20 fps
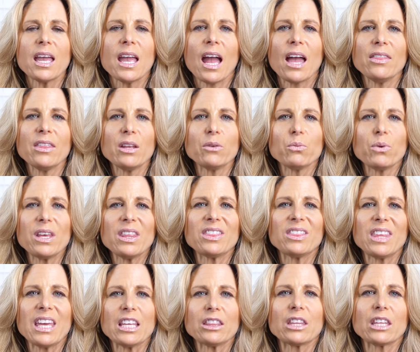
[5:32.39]
and then we
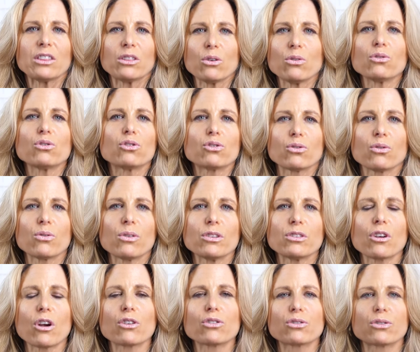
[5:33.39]
think that those
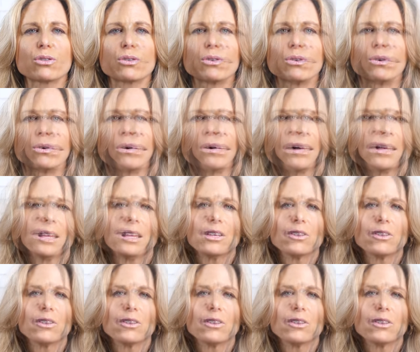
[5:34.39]
stories are true.